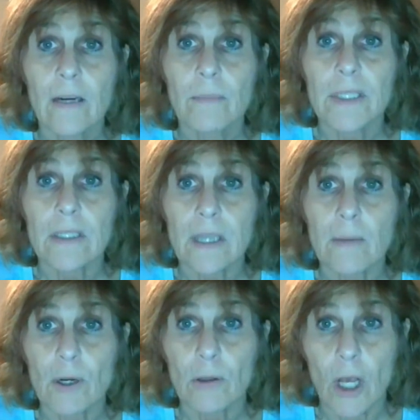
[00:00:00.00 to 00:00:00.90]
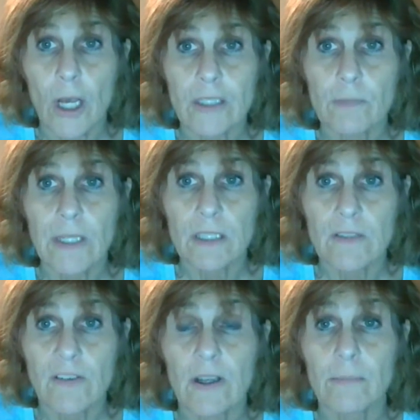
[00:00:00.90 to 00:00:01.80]
but some are lost because
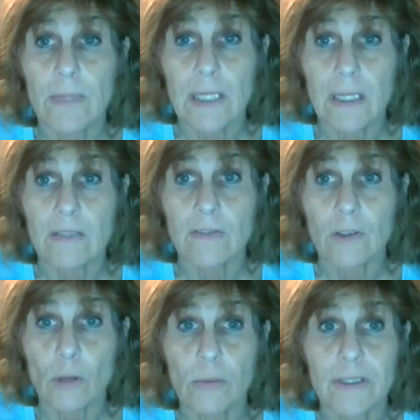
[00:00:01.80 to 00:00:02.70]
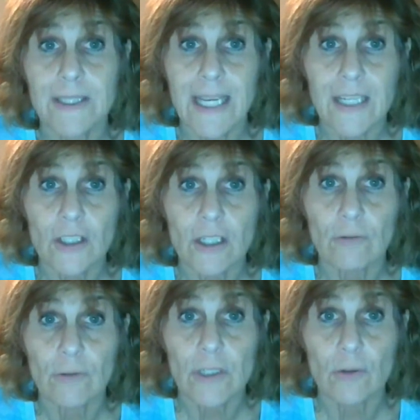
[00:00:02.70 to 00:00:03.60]
of globalization
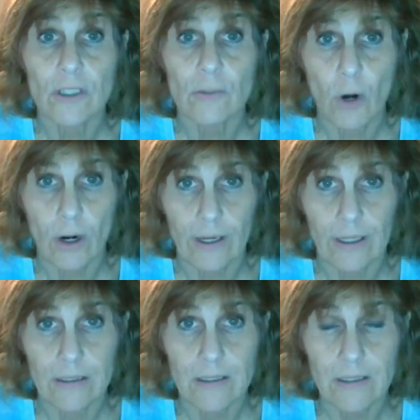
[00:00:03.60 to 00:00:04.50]
of resource markets.